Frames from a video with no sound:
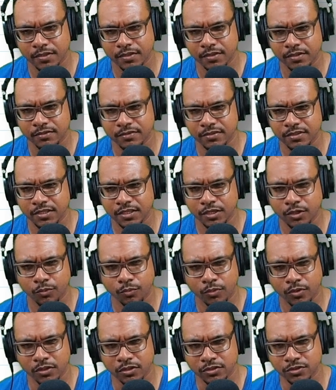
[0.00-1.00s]
is
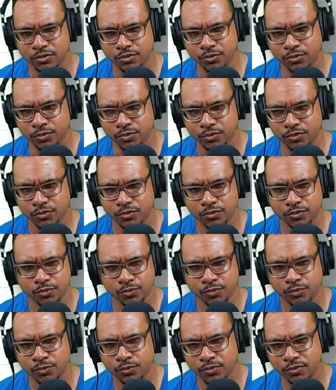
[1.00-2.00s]
equal to
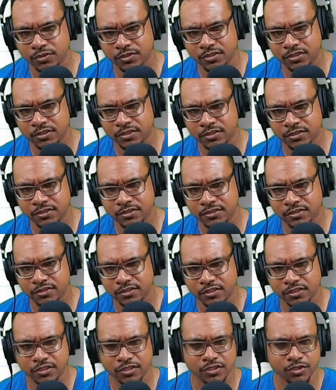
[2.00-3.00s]
2/3
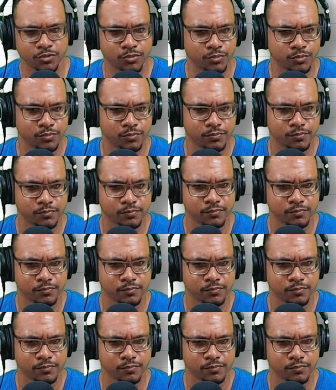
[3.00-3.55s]
u